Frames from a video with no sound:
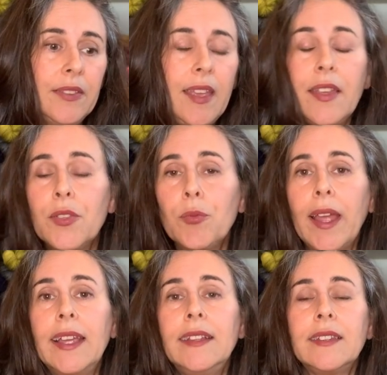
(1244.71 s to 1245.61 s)
take the
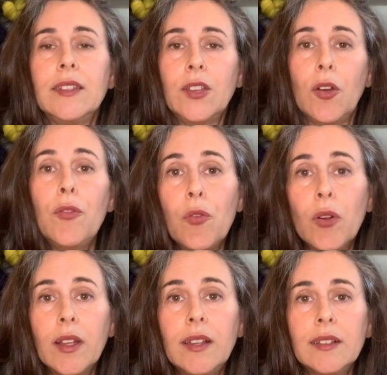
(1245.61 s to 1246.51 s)
reins and go
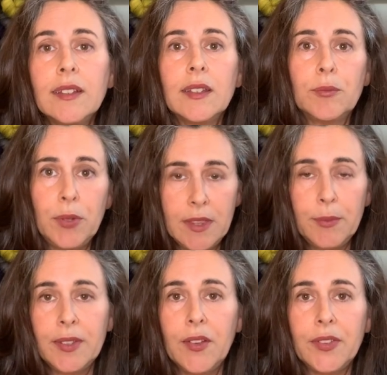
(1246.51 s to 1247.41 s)
for it and put
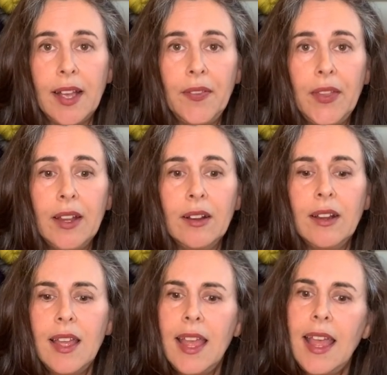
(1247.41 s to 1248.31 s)
themselves out there.